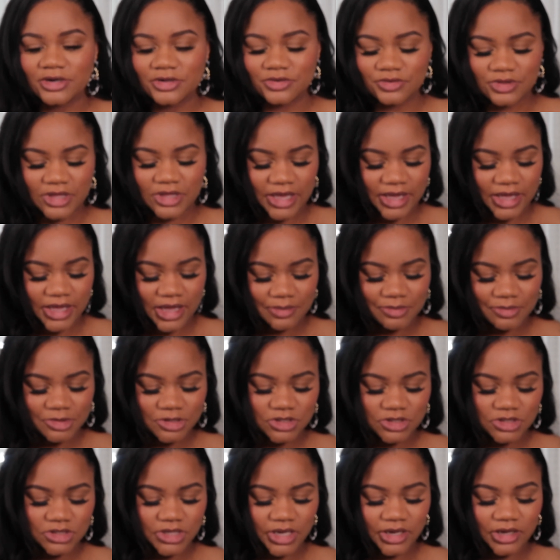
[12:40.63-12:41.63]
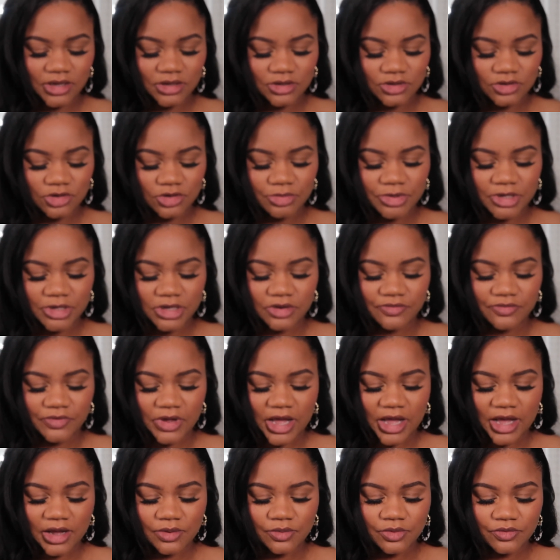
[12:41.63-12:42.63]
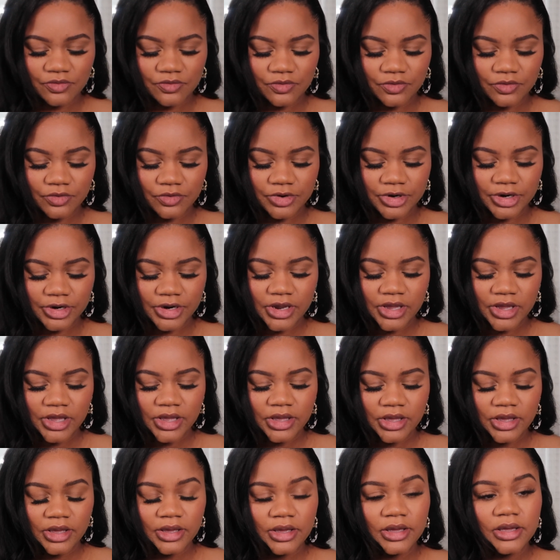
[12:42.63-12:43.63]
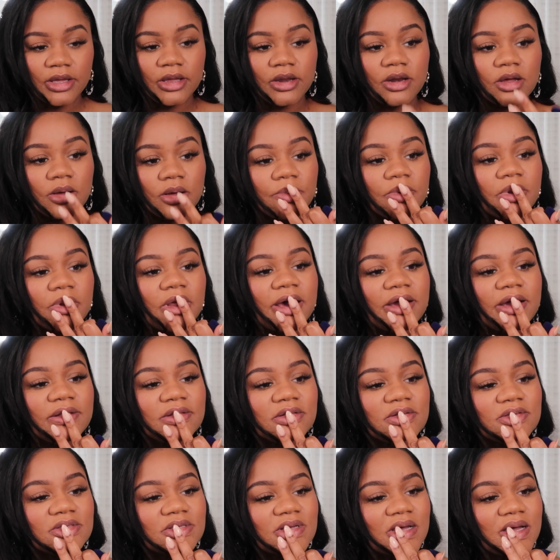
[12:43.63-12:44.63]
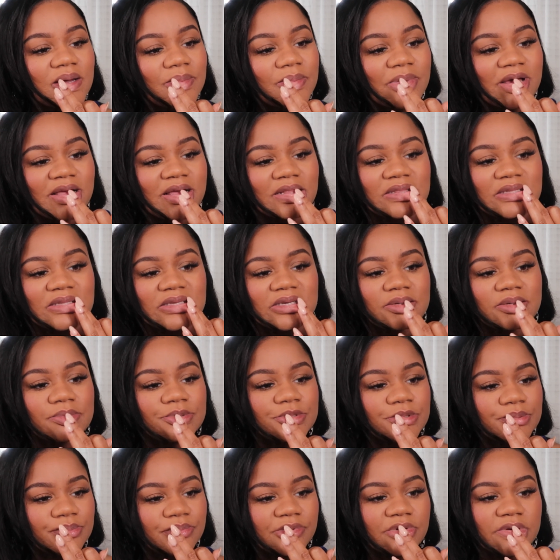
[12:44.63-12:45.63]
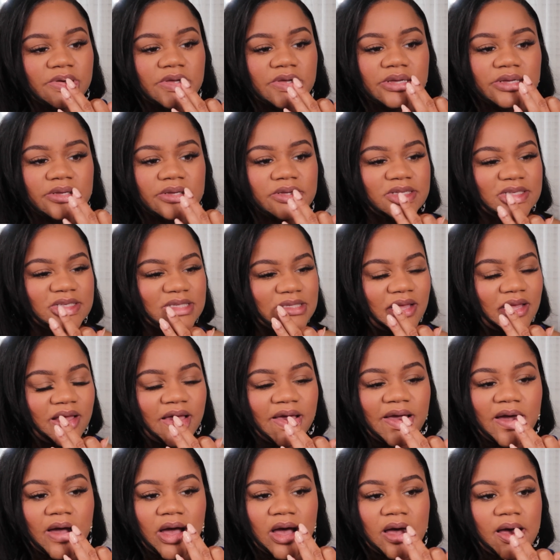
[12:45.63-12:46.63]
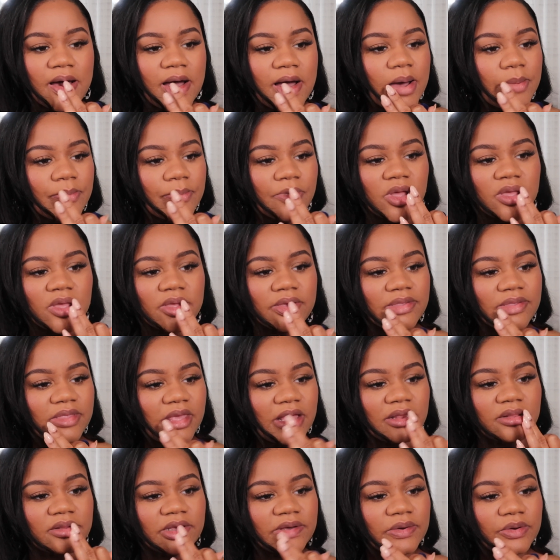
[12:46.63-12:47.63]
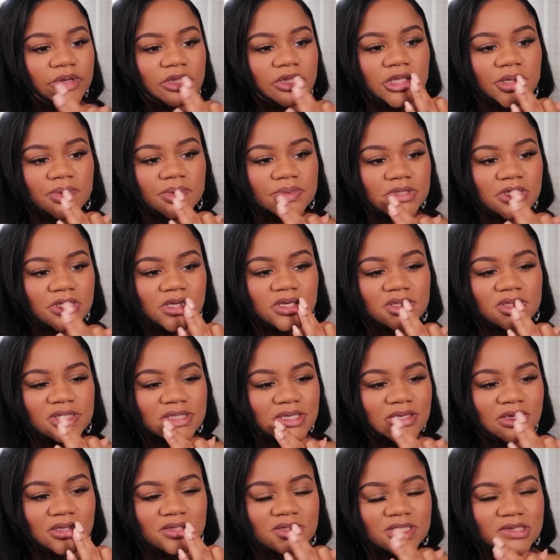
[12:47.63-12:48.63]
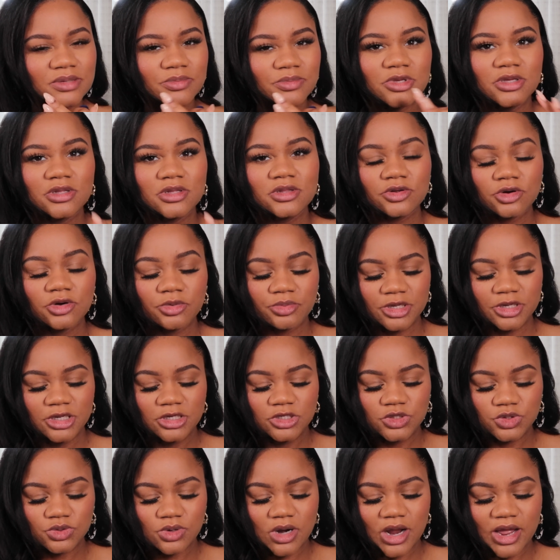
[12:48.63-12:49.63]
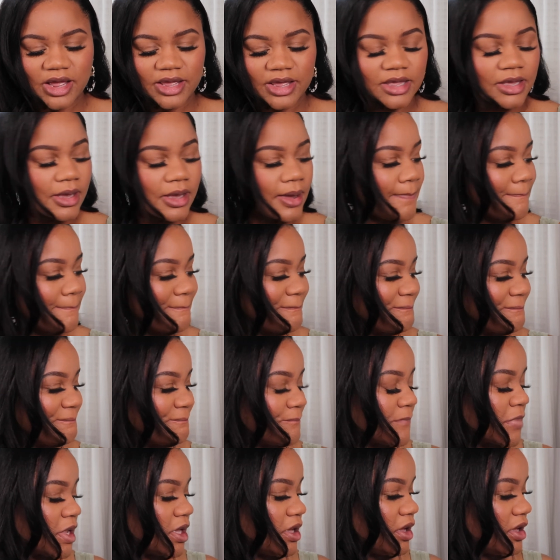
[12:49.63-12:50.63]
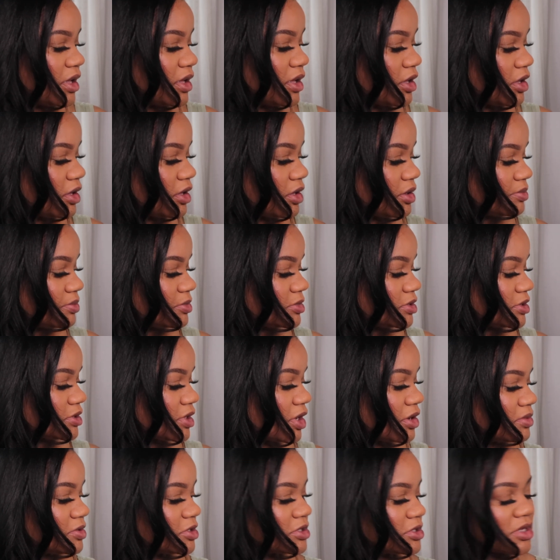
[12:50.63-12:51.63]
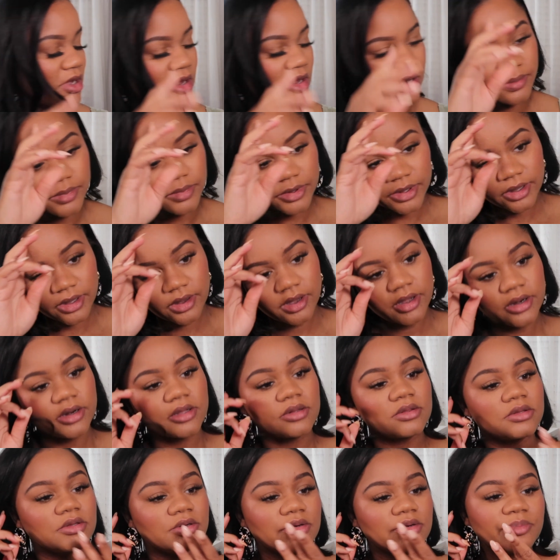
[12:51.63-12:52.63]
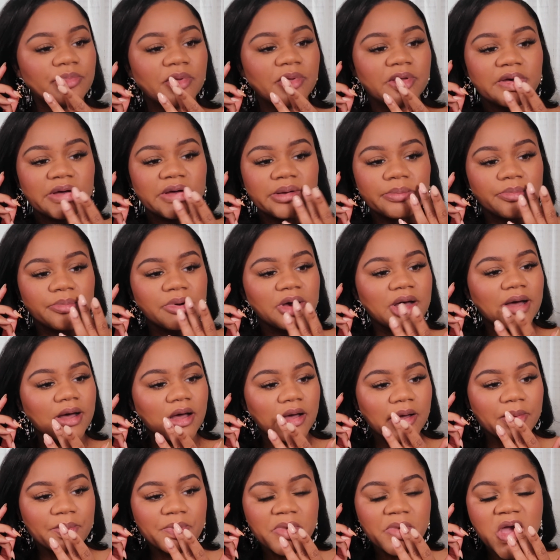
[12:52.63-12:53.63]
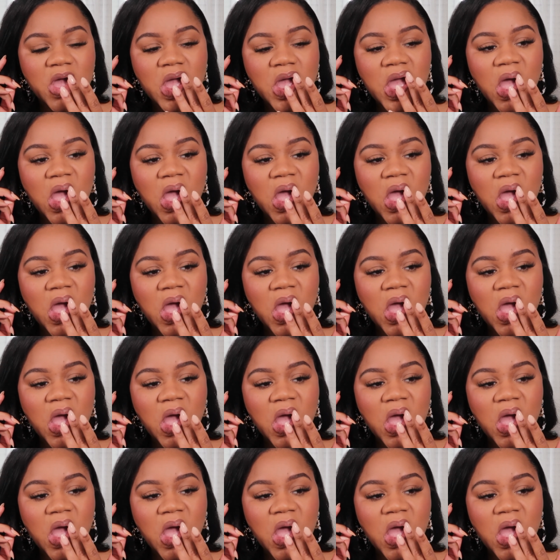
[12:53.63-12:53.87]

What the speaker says: do that, I'm gonna just take a little bit of Aquaphor and apply this on my lips, because that liquid lipstick tends to be a little bit drying. So I'm just gonna put on a little bit of balm,